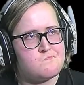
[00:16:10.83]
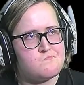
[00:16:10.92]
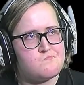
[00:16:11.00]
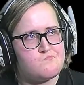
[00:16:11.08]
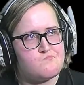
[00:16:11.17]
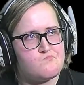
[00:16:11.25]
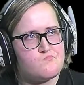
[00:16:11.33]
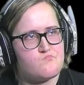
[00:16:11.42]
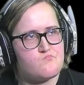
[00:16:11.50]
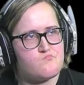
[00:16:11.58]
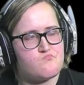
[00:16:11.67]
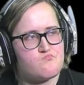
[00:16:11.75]

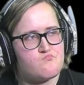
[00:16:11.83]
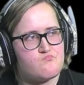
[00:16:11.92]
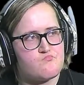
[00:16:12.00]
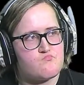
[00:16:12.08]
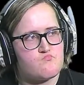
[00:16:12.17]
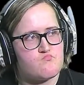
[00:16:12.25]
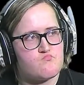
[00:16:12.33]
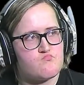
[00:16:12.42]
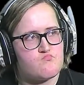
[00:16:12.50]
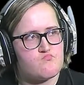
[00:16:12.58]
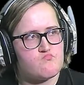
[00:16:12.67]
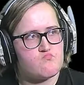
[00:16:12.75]

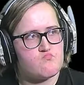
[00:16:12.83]
[no speech]